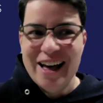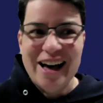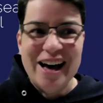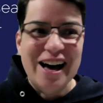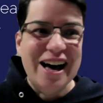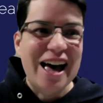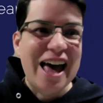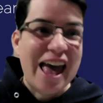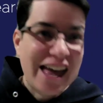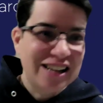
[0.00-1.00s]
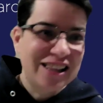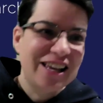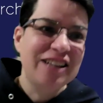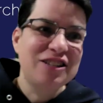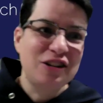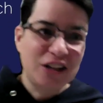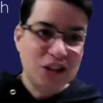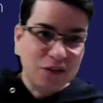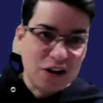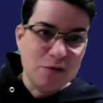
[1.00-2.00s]
And in the case of the
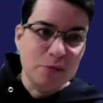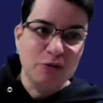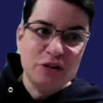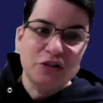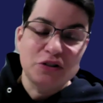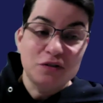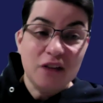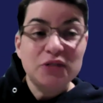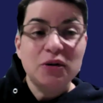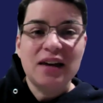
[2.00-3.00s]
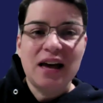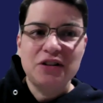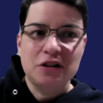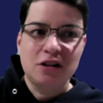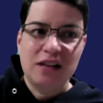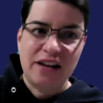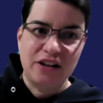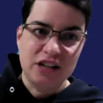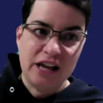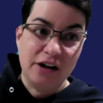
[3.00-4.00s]
Nunatsiavut Government Research Advisory Council,
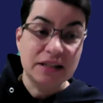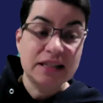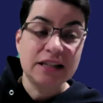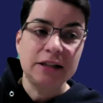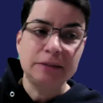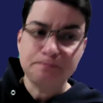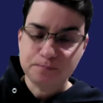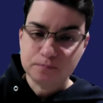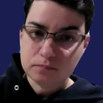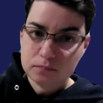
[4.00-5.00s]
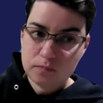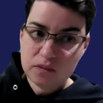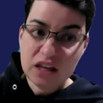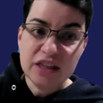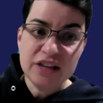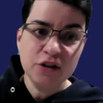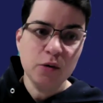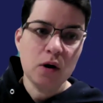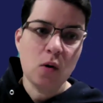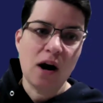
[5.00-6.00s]
NGARC, these are the
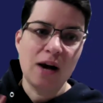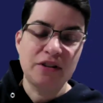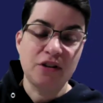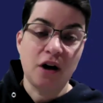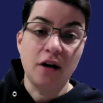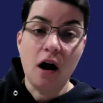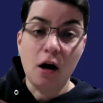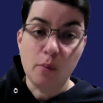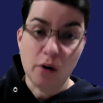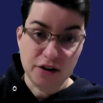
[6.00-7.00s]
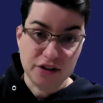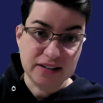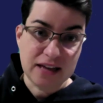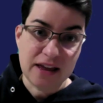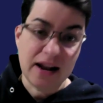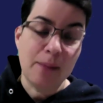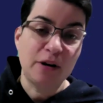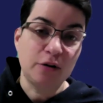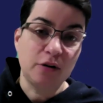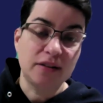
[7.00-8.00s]
requirements on all projects that happen
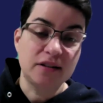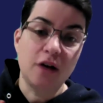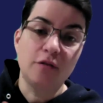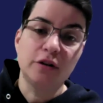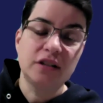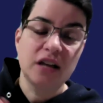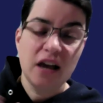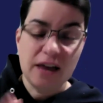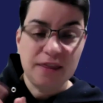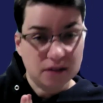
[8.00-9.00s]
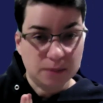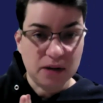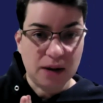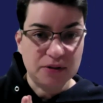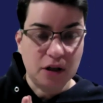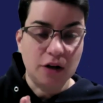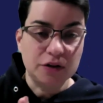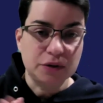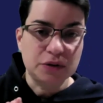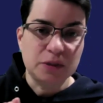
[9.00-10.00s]
in Nunatsiavut, and then sometimes they'll
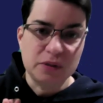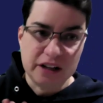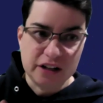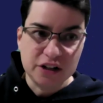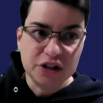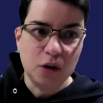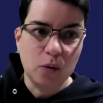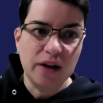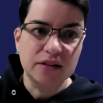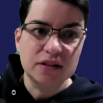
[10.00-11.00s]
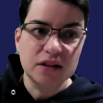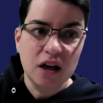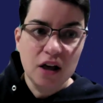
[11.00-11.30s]
also stipulate additional ones.